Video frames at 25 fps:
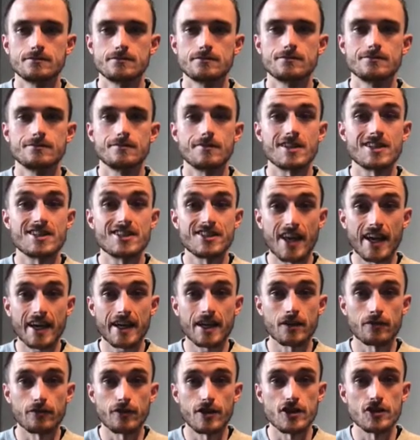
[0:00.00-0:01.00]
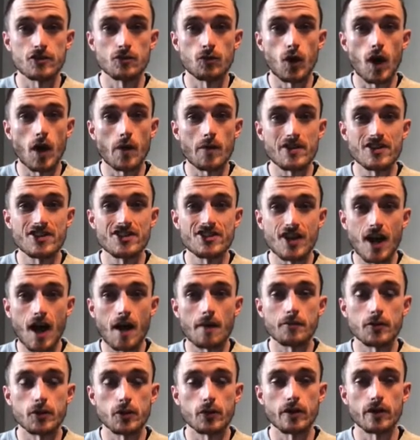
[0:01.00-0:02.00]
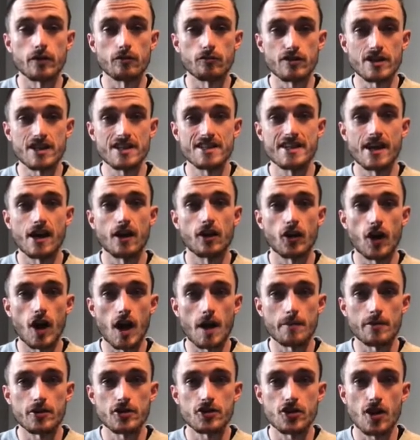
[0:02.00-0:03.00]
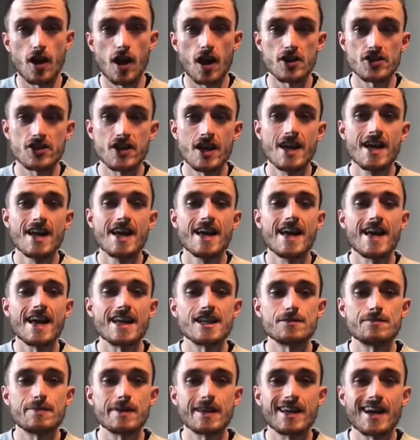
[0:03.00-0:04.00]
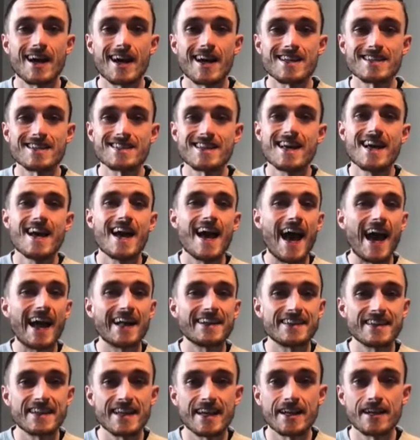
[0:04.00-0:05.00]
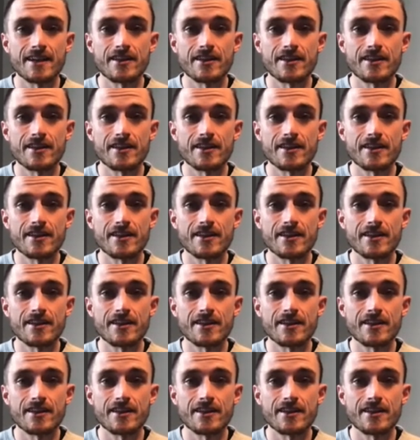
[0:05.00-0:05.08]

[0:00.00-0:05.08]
The second reason why we stopped doing retail arbitrage is because at the end of the